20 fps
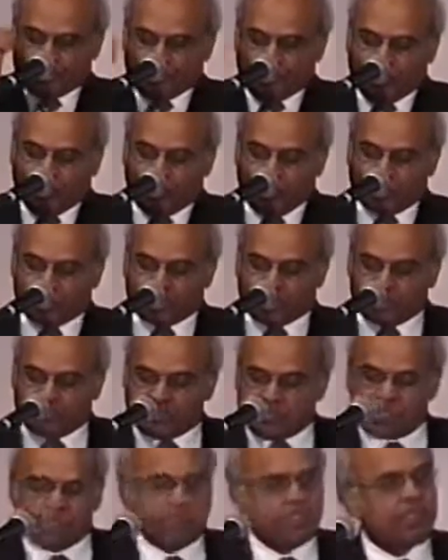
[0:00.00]
all
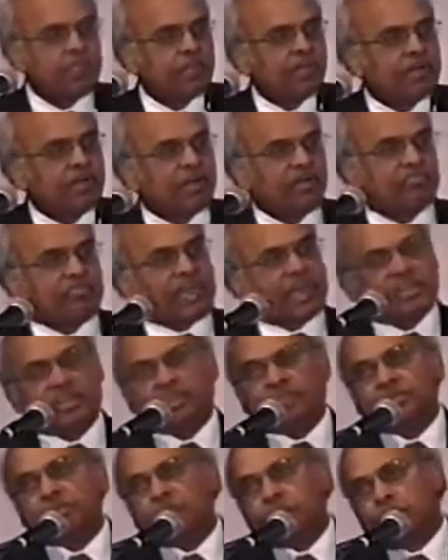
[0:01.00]
are
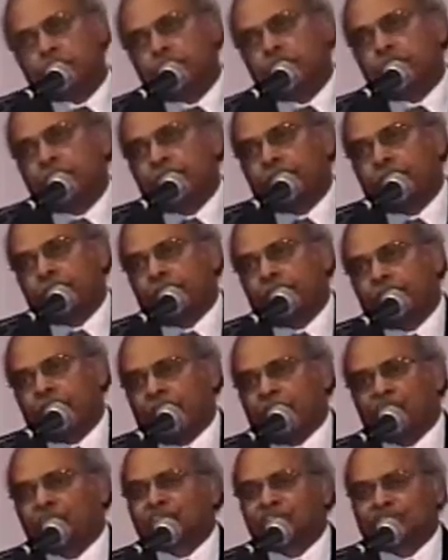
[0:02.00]
valued.
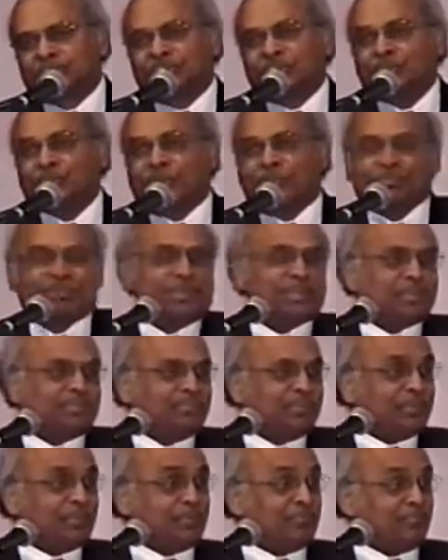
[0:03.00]
I looked at your nominating
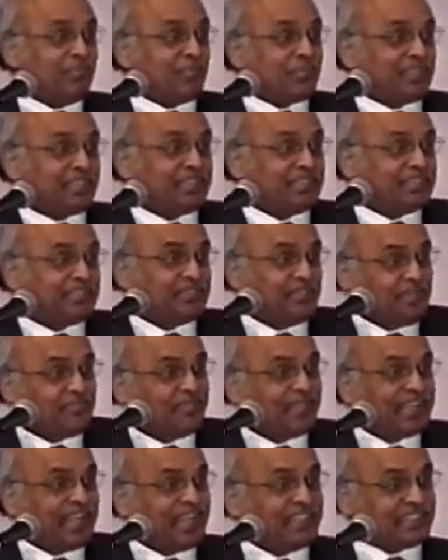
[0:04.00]
committee report because my
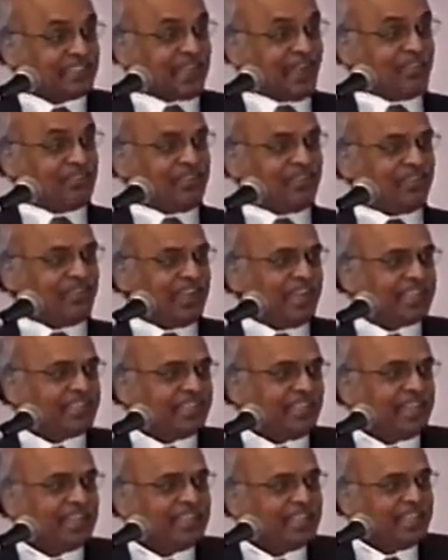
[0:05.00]
mother has a copy of that,
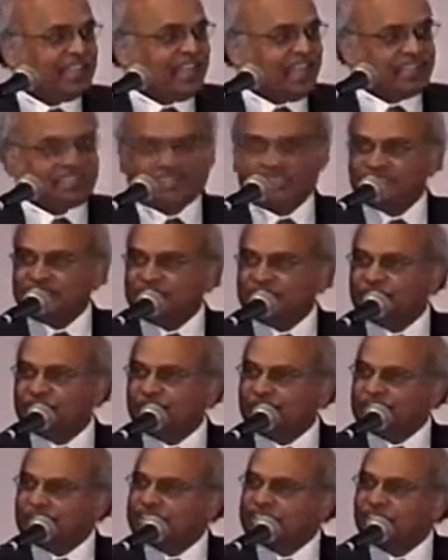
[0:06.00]
and I said to
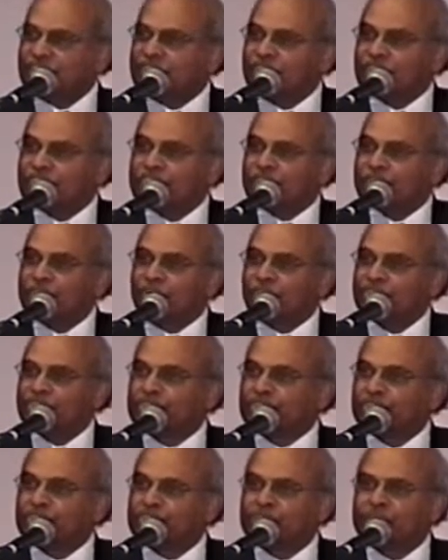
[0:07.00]
myself, it's a small
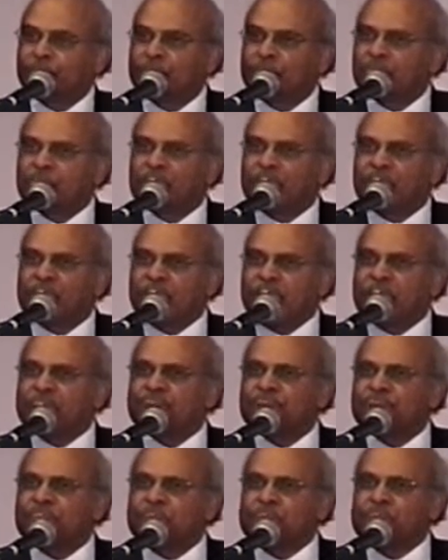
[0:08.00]
church, but it looked like
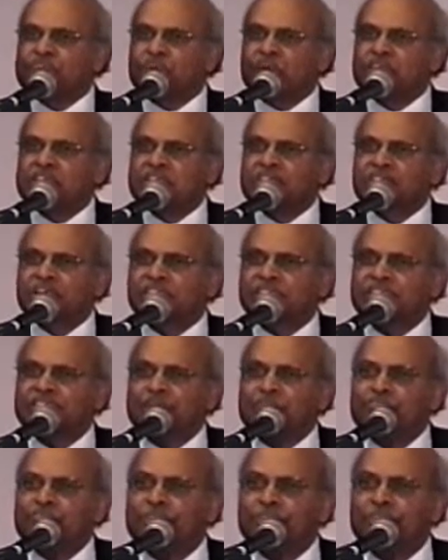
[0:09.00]
everybody's got
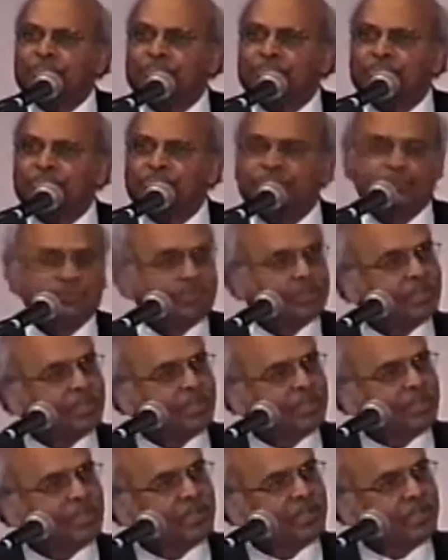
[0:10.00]
something to do.
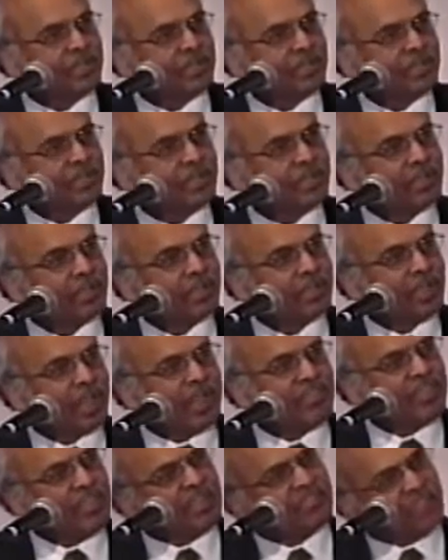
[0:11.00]
And
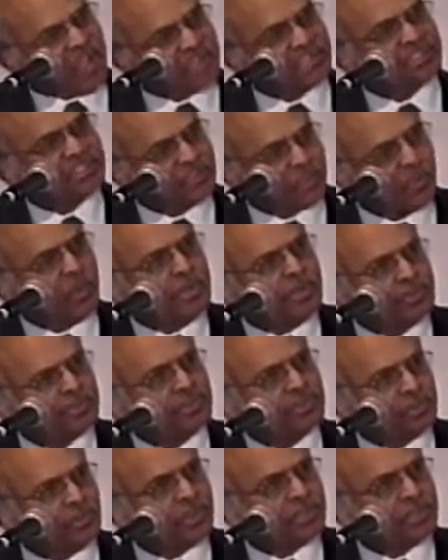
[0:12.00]
I think that's the way to do